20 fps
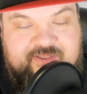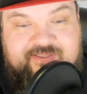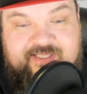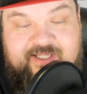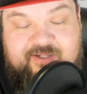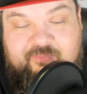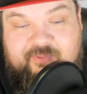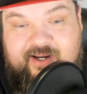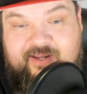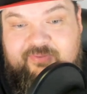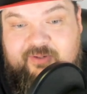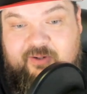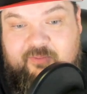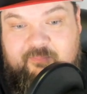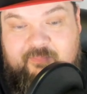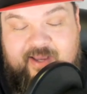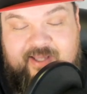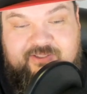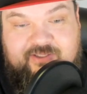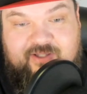as they ran their
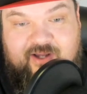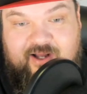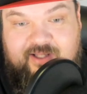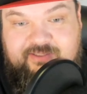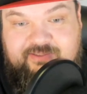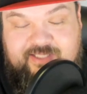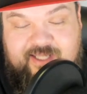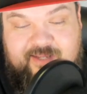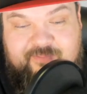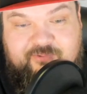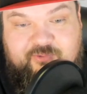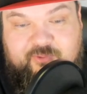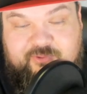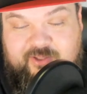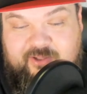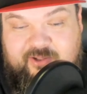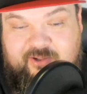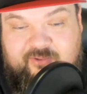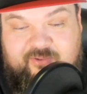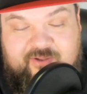mesh concepts with
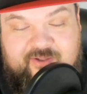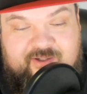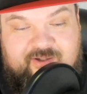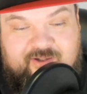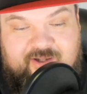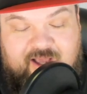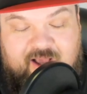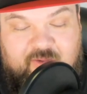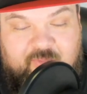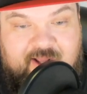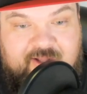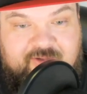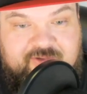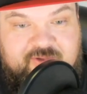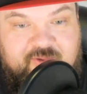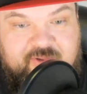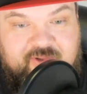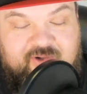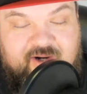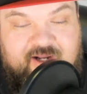their routes
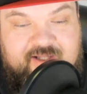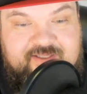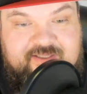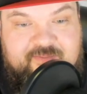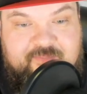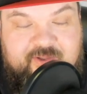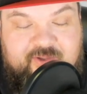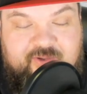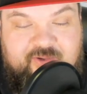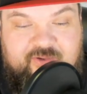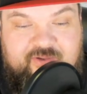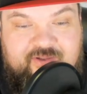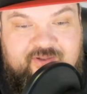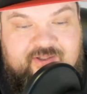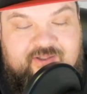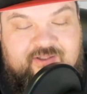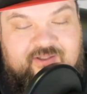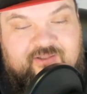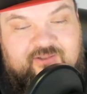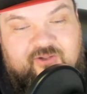going across the middle,
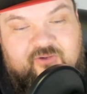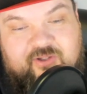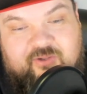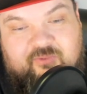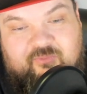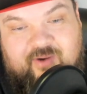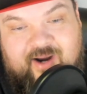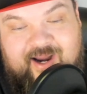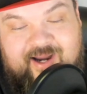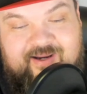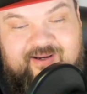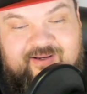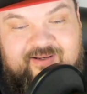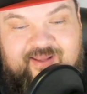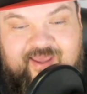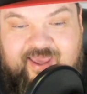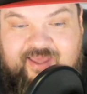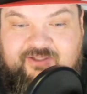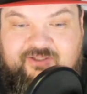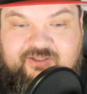Logan Ryan
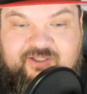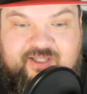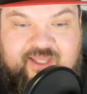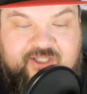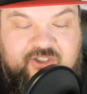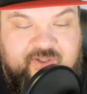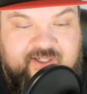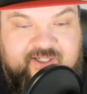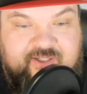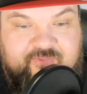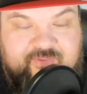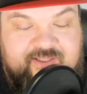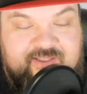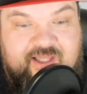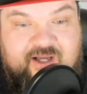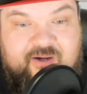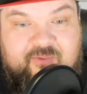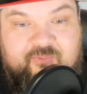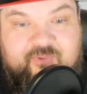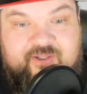and Dre
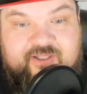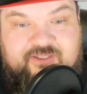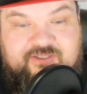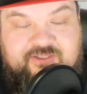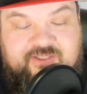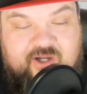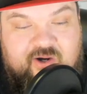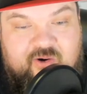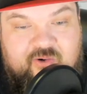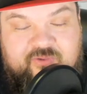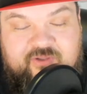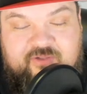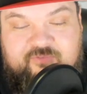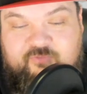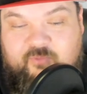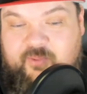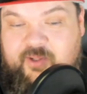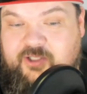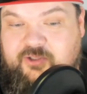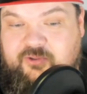Greenlaw were in zone. The
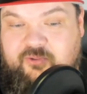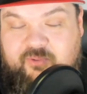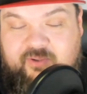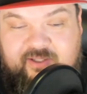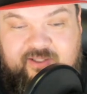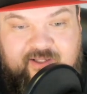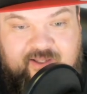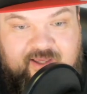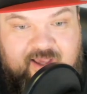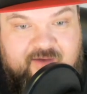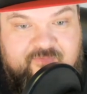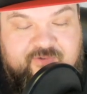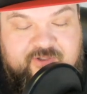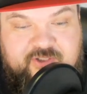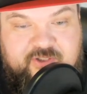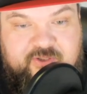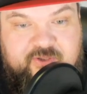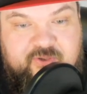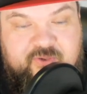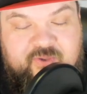49ers were running a cover
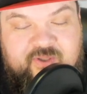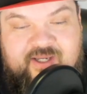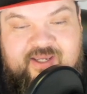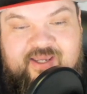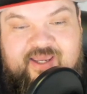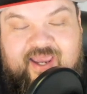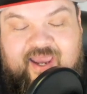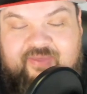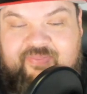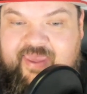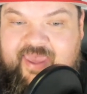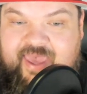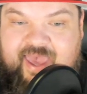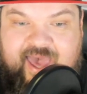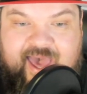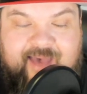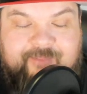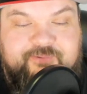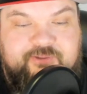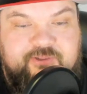2, and they
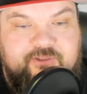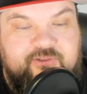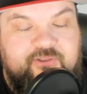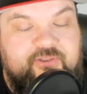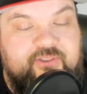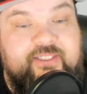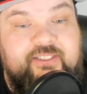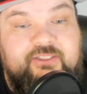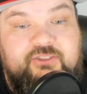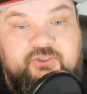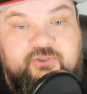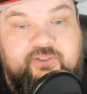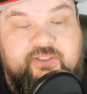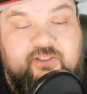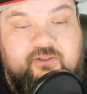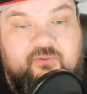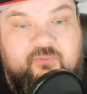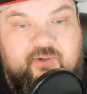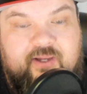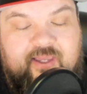absolutely took
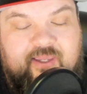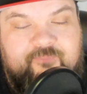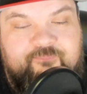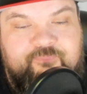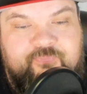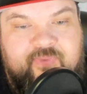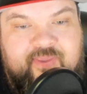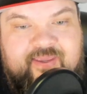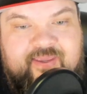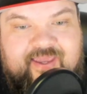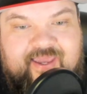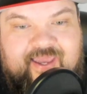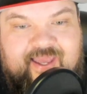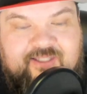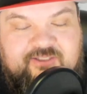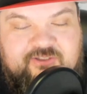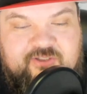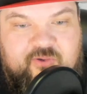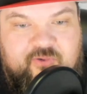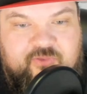it away.
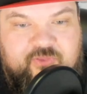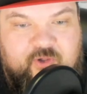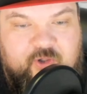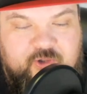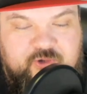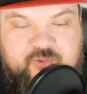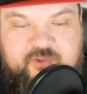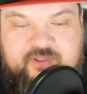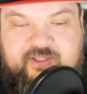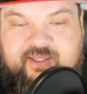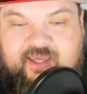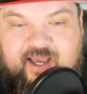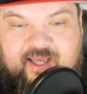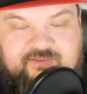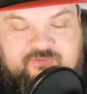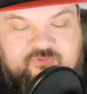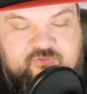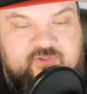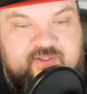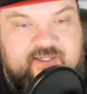And so those were the
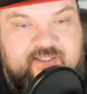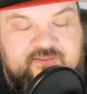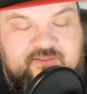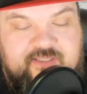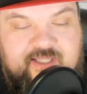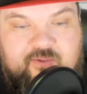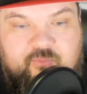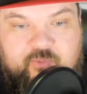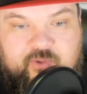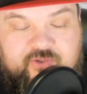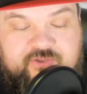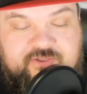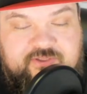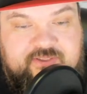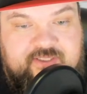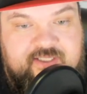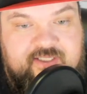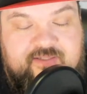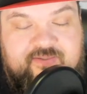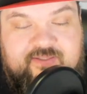kinds of things that Wilks
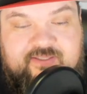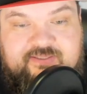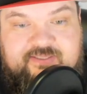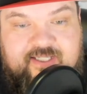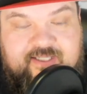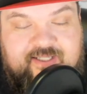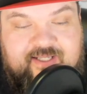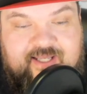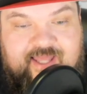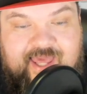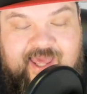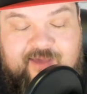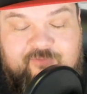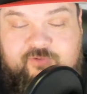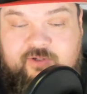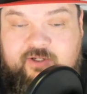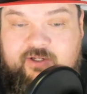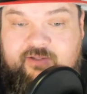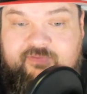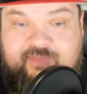did in the second
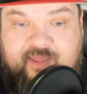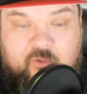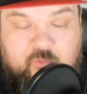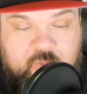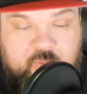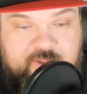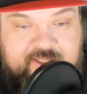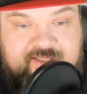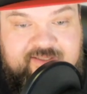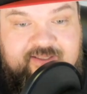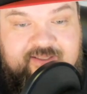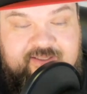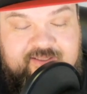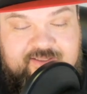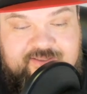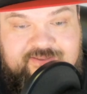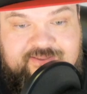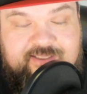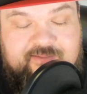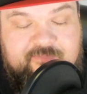half that we need
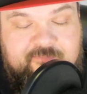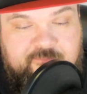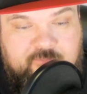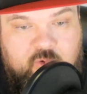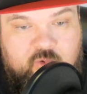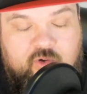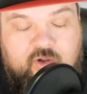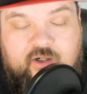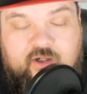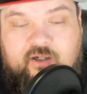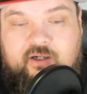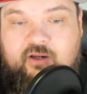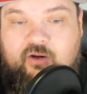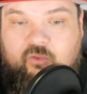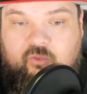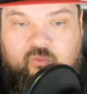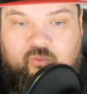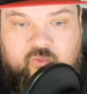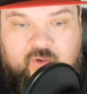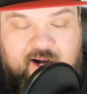to see more
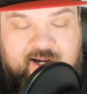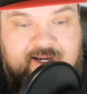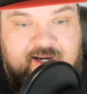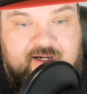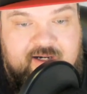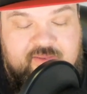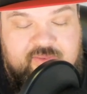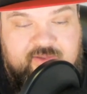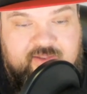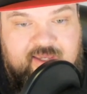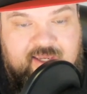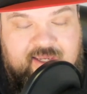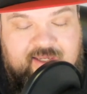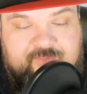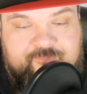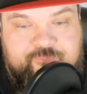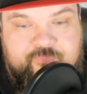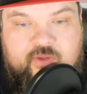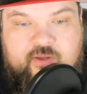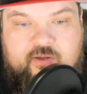right out of the
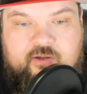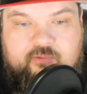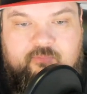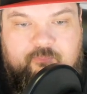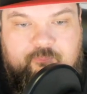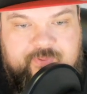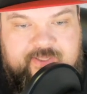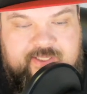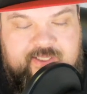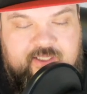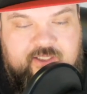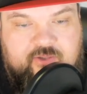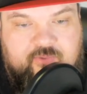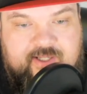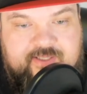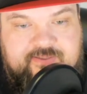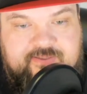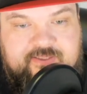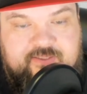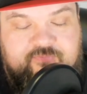gate. Be
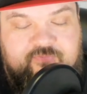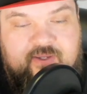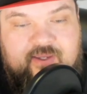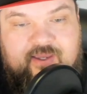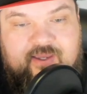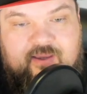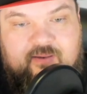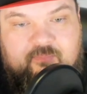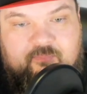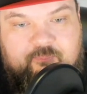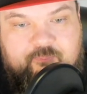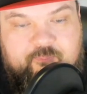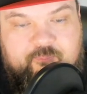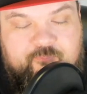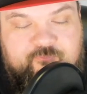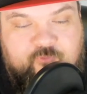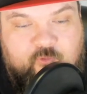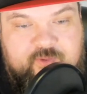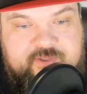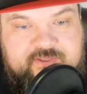aggressive,
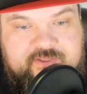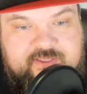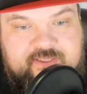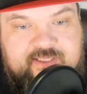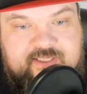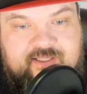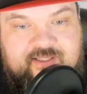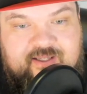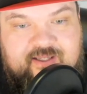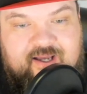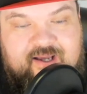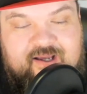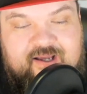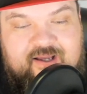force the